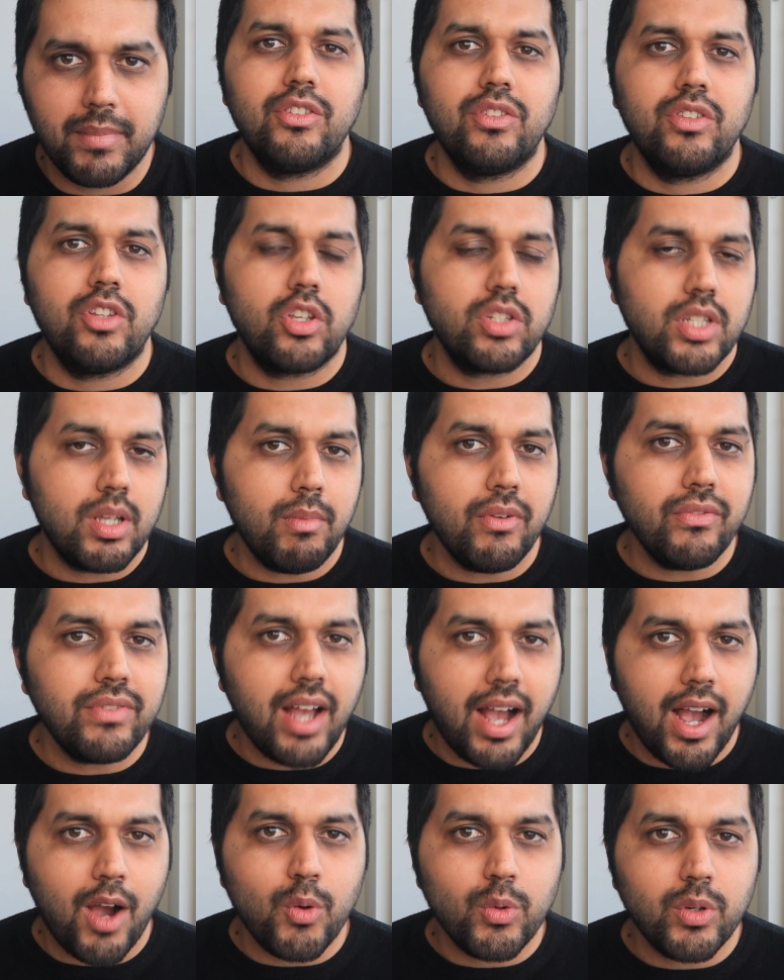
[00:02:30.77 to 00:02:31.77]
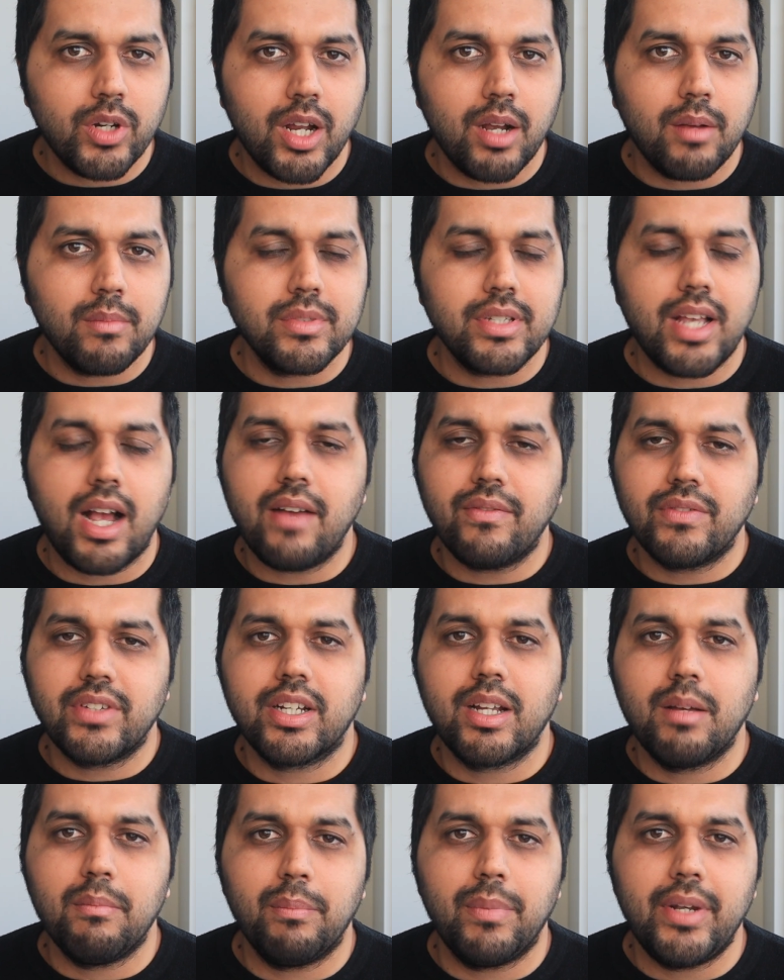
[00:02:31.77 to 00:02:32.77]
Now, some of the outcomes after
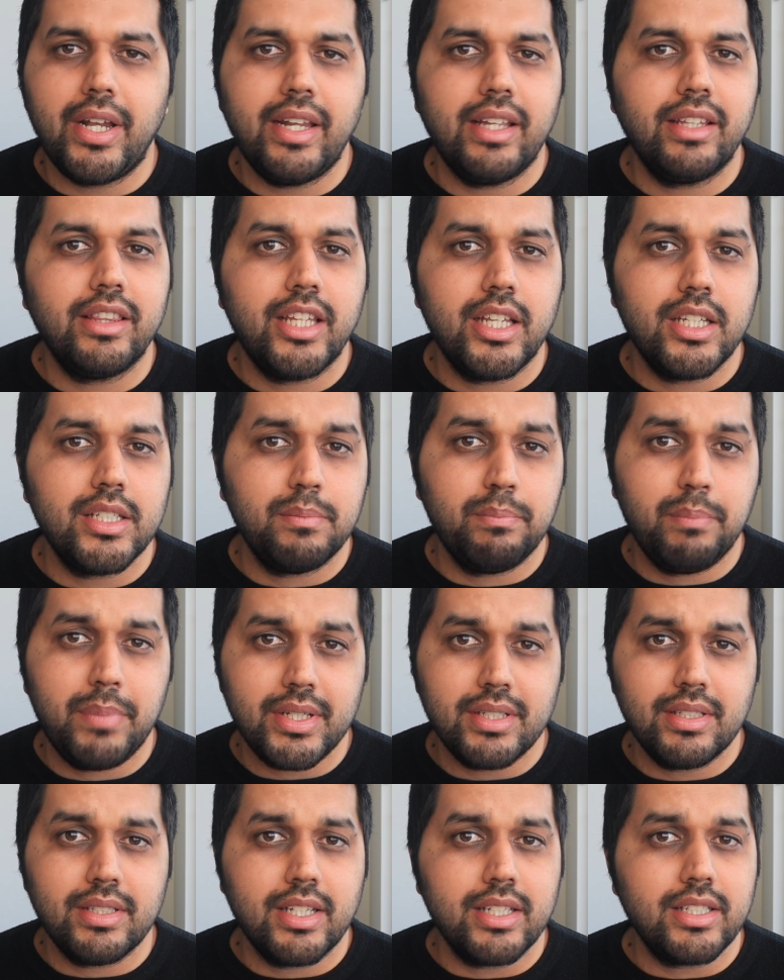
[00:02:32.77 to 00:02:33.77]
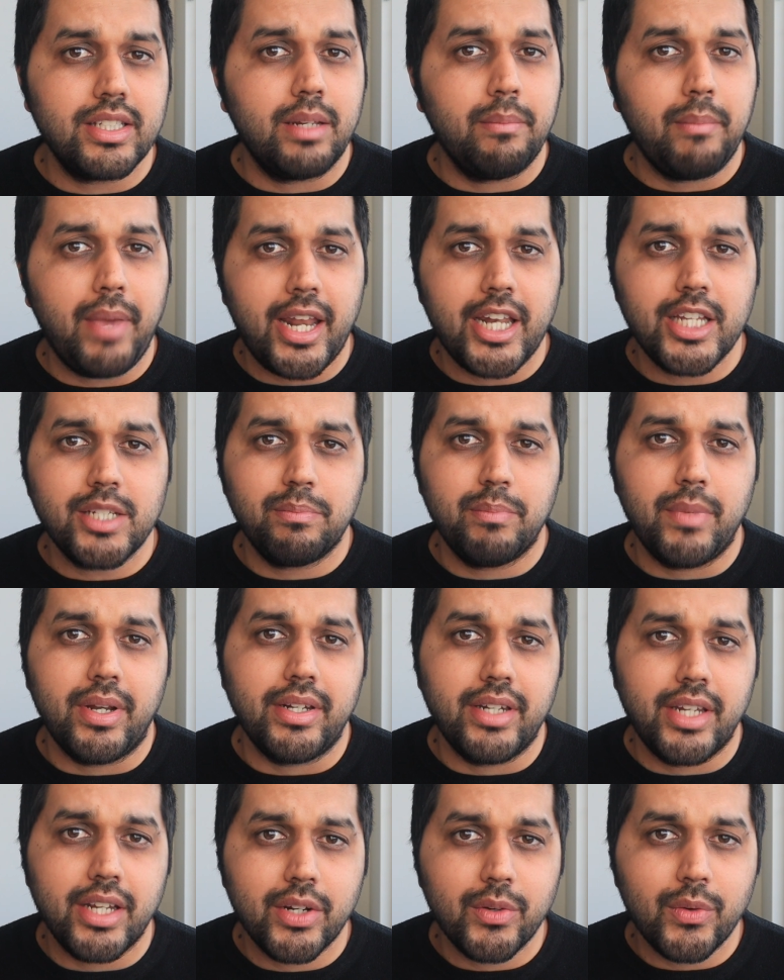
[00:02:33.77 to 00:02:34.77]
completing these business and
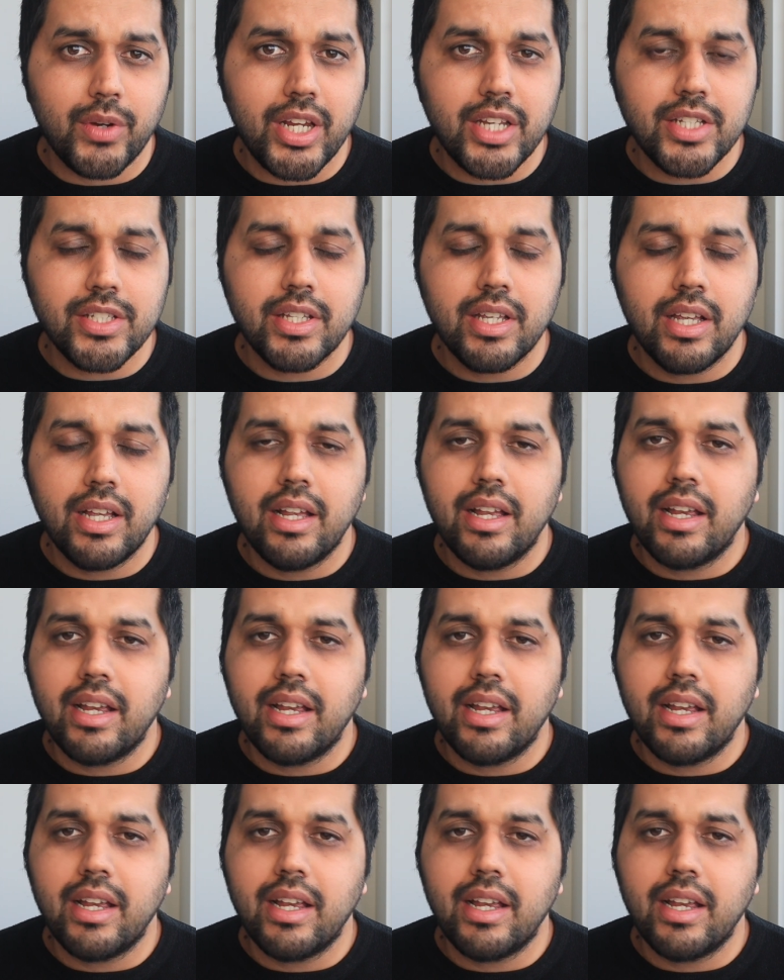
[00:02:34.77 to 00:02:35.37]
management degrees